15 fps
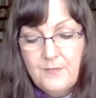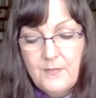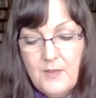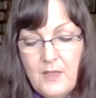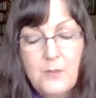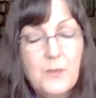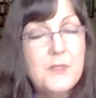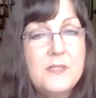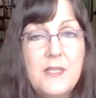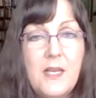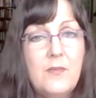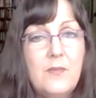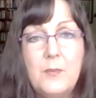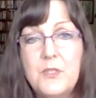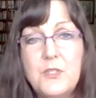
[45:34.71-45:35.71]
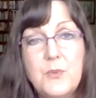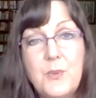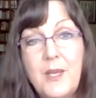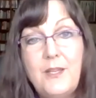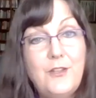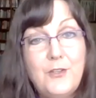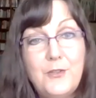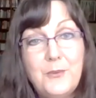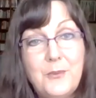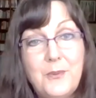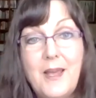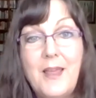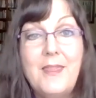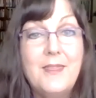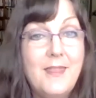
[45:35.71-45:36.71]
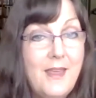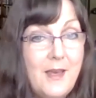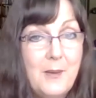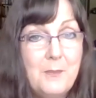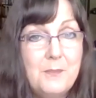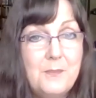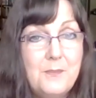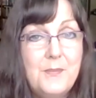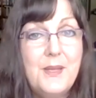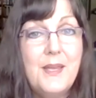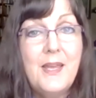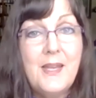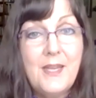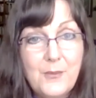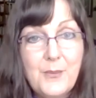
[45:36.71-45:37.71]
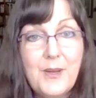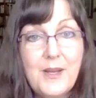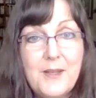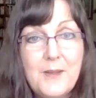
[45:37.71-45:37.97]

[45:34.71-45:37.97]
It was never between you and them anyway.